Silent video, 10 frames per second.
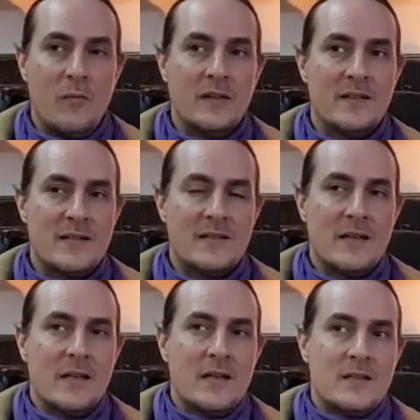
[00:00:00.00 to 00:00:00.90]
But this is
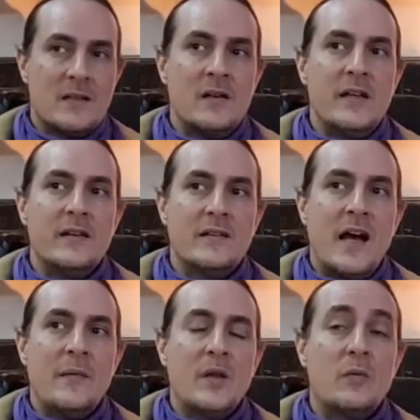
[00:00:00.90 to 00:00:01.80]
certainly a
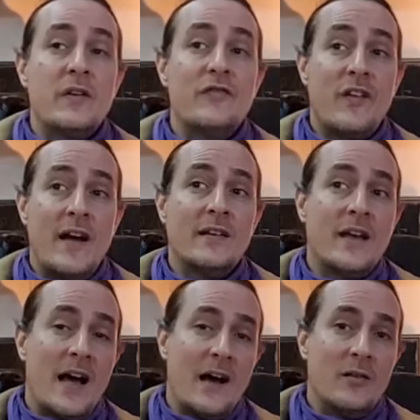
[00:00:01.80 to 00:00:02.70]
time that we find
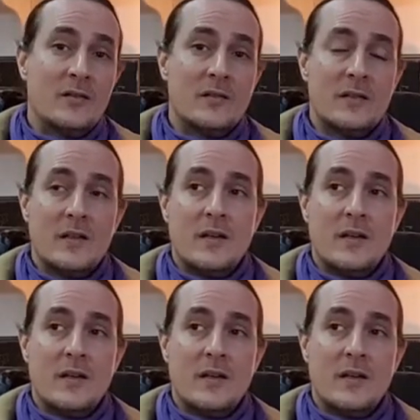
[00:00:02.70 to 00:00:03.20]
out